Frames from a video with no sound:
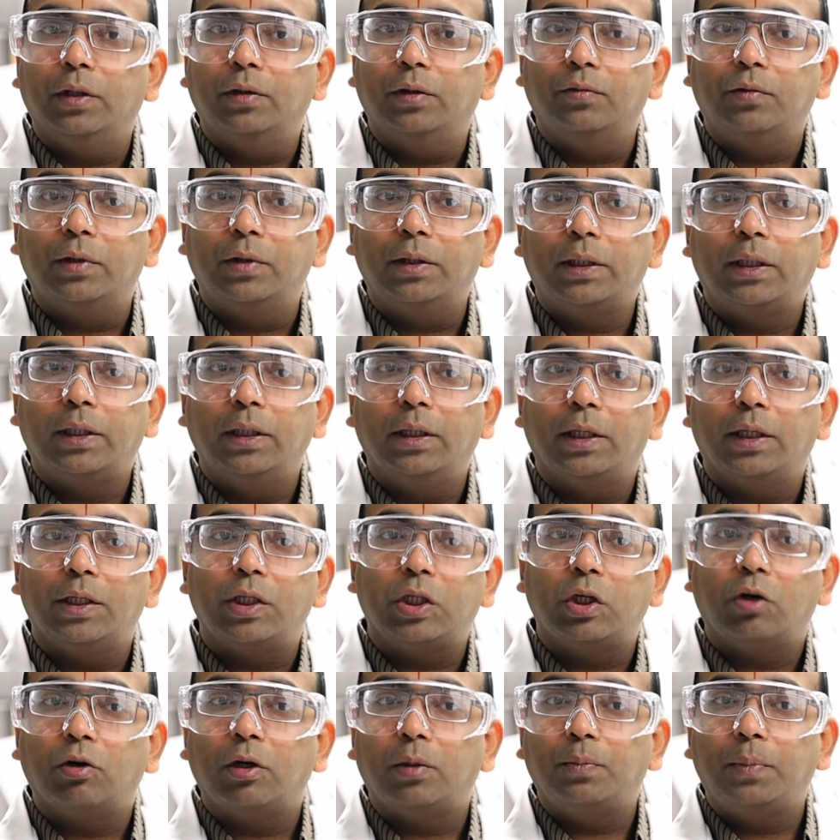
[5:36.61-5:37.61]
are working and
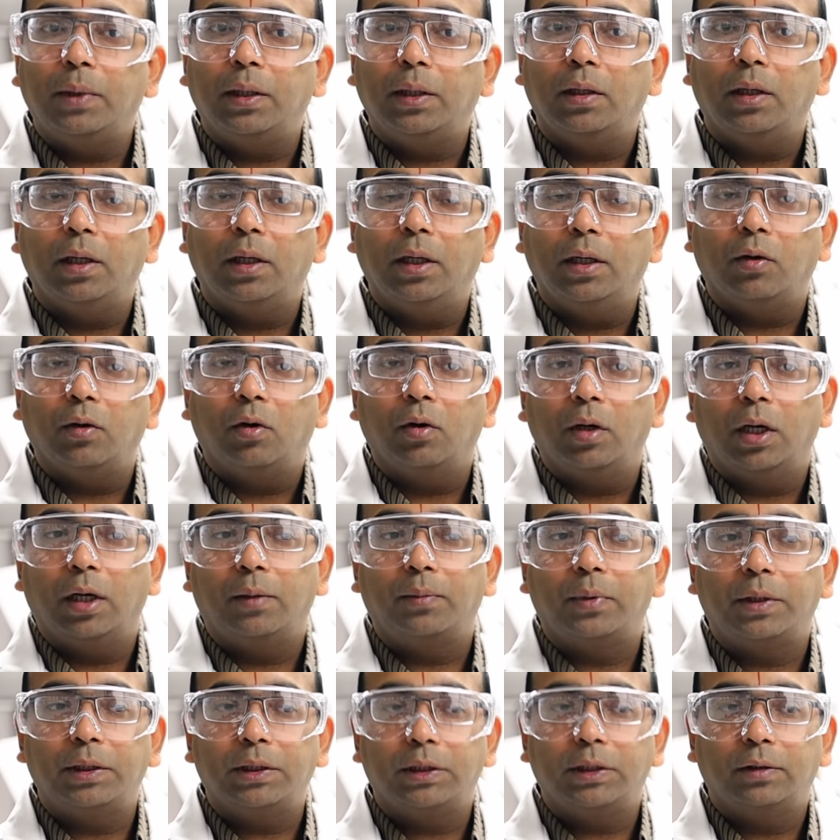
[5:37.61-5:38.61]
developing in
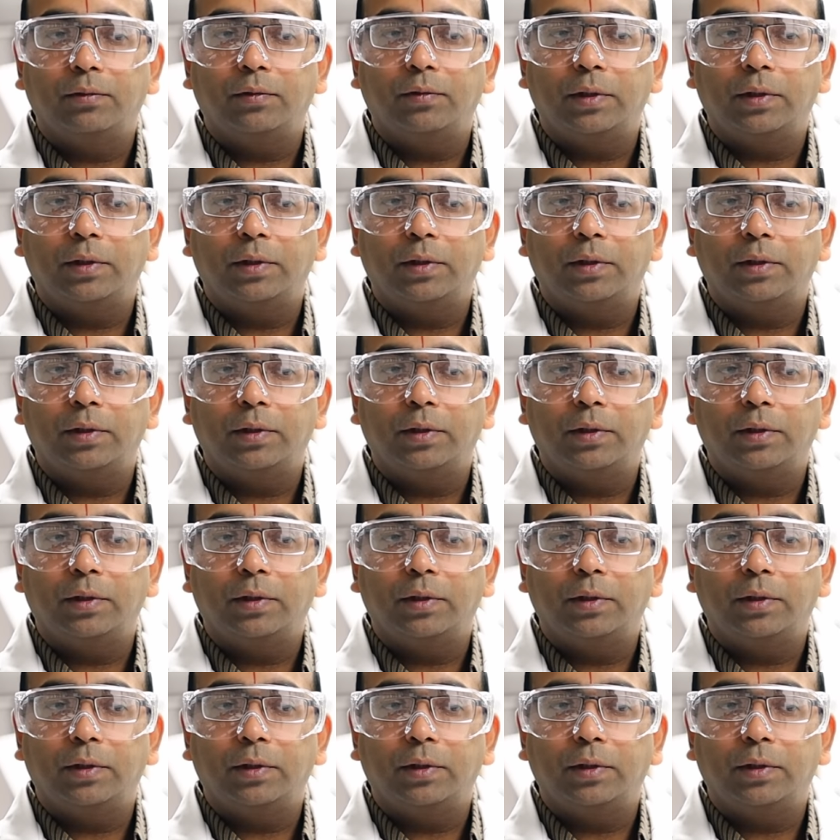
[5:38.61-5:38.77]
collaboration